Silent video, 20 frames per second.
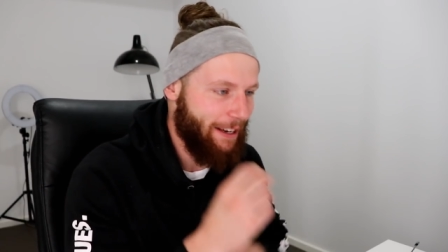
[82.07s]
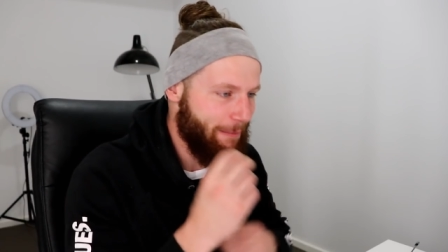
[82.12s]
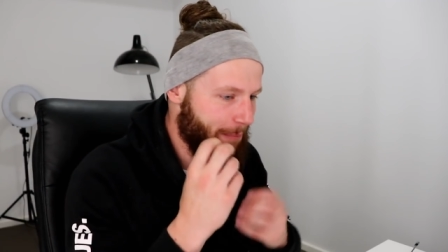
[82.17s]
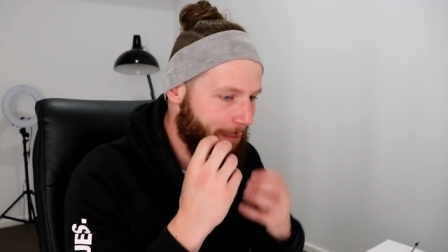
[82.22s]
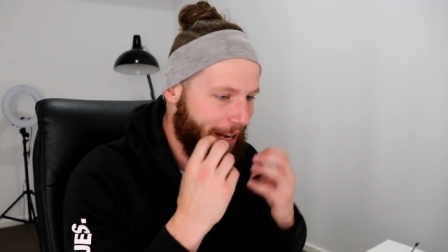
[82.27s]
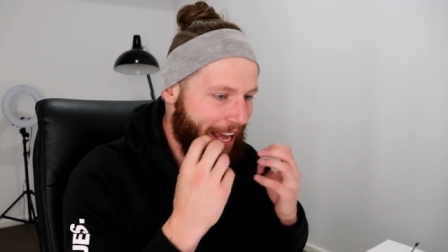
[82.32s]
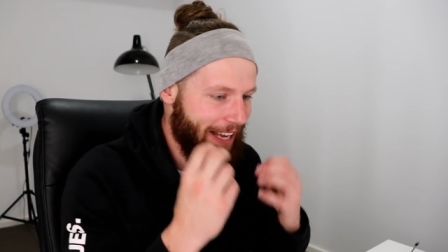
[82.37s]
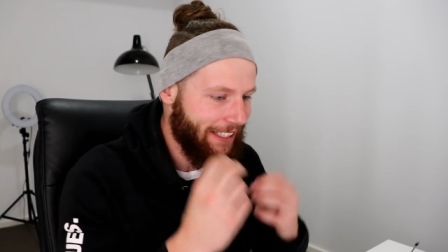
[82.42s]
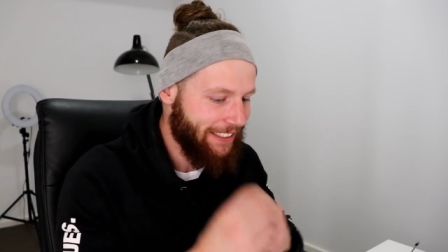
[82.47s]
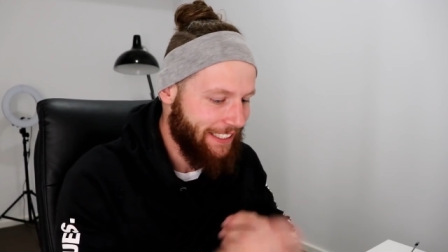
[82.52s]
like
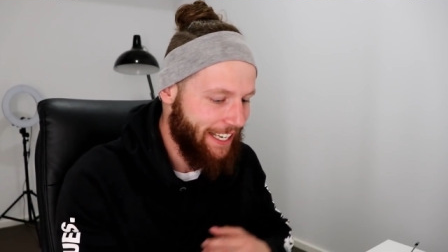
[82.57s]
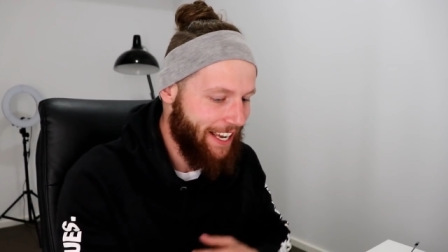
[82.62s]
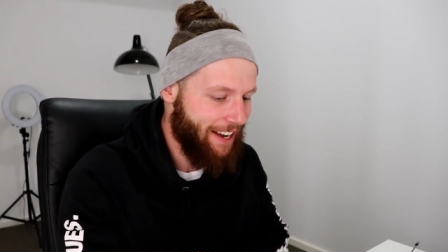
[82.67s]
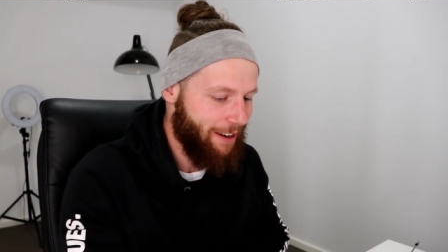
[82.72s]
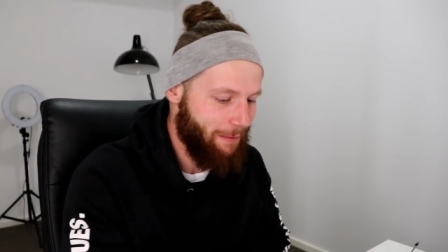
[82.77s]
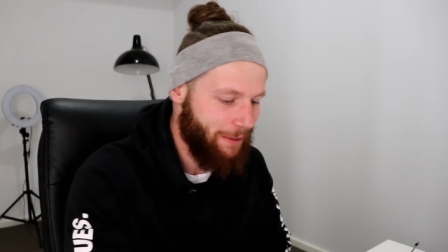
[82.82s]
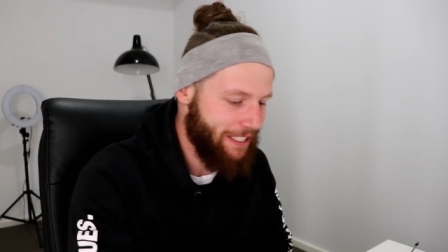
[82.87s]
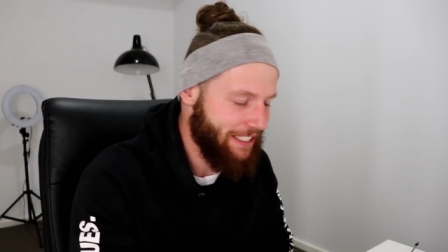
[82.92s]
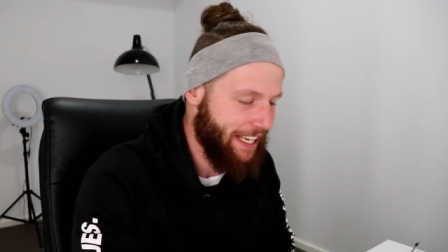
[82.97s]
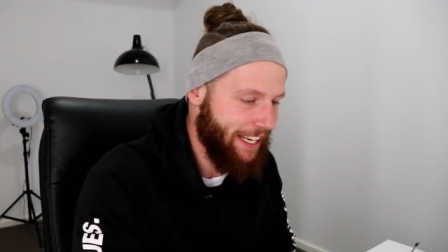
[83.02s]
blacked
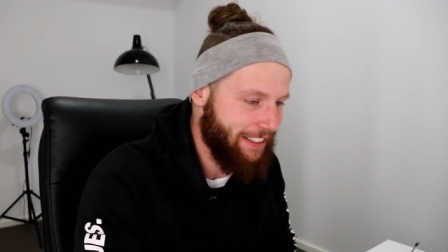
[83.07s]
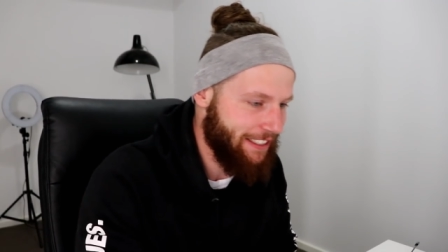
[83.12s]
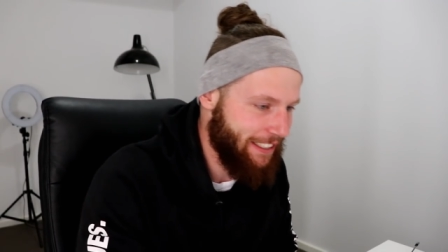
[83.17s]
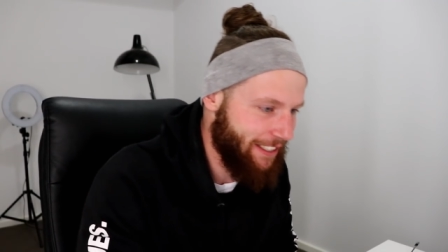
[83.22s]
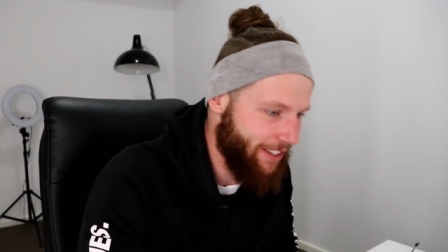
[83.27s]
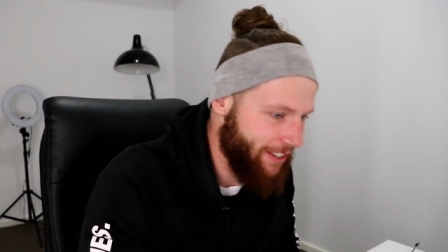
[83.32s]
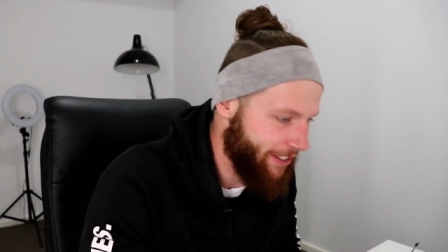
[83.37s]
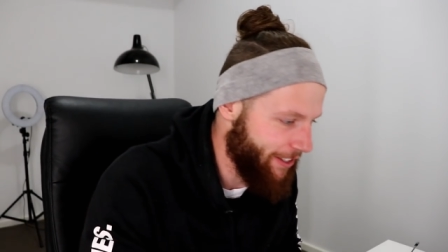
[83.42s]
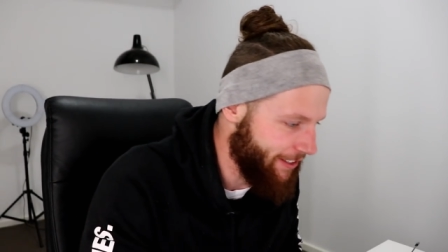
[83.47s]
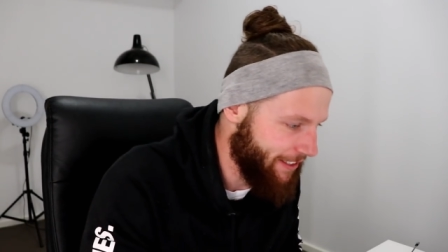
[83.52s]
out, but he's
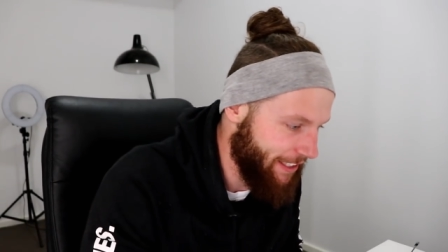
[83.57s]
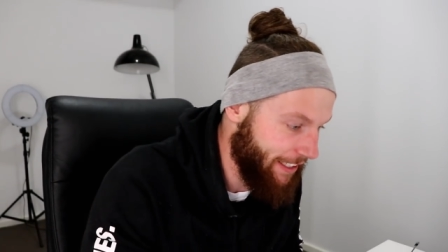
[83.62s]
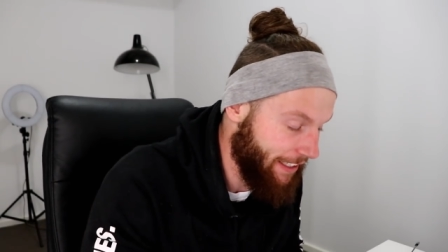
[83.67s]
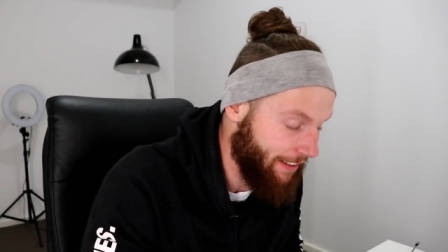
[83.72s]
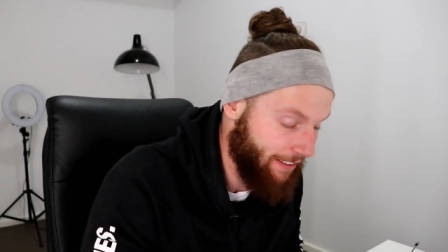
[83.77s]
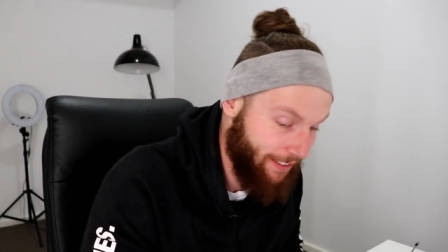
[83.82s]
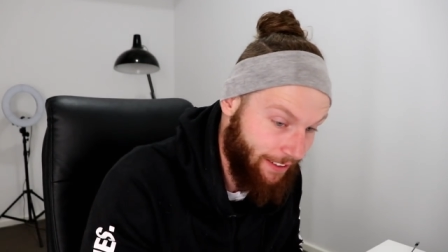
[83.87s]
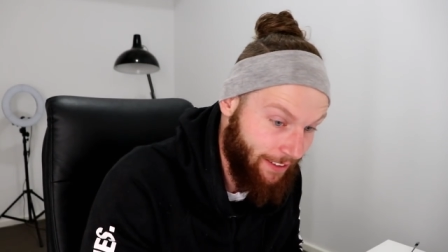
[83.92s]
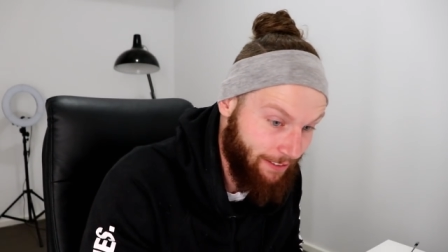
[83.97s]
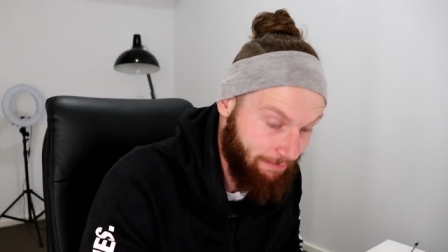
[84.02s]
actually got no
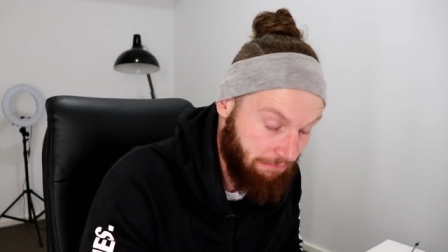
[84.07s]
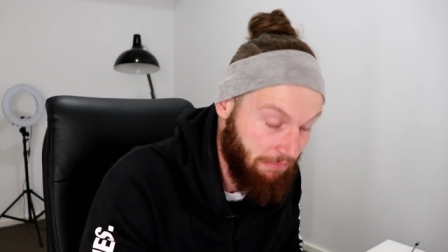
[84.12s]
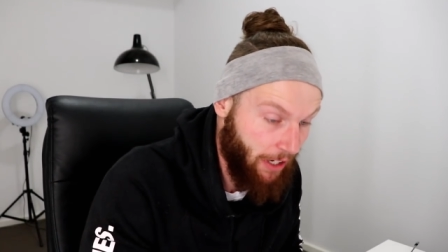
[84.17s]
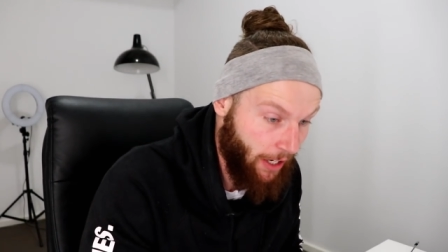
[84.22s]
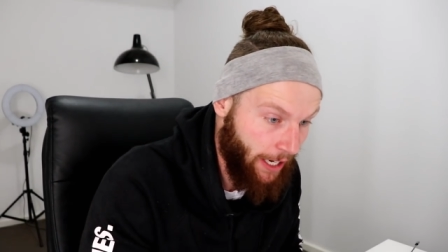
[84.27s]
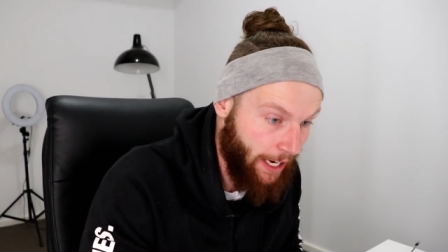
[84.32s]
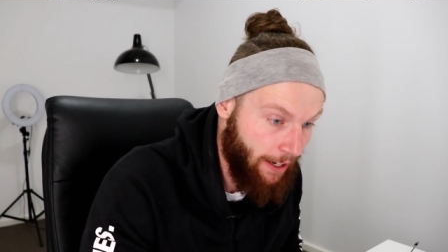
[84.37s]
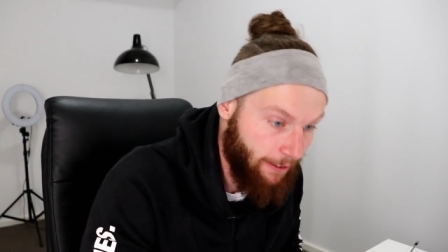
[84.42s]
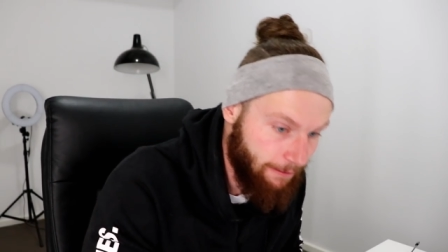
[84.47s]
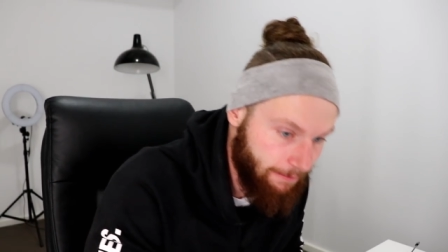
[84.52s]
teeth.
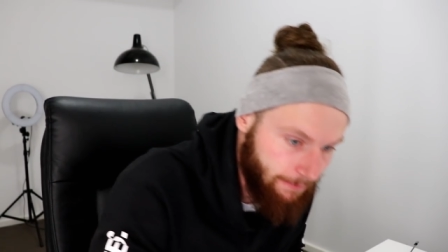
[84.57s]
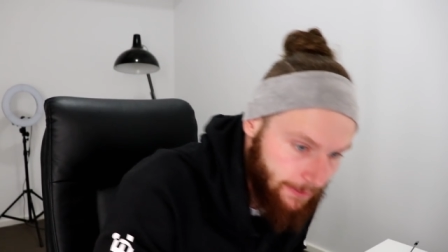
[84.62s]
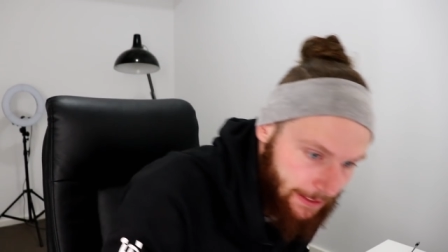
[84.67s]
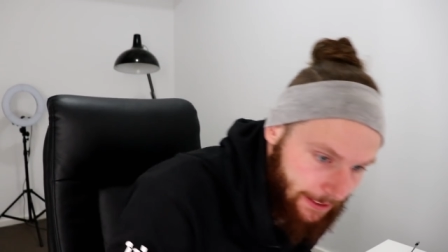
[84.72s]
Okay.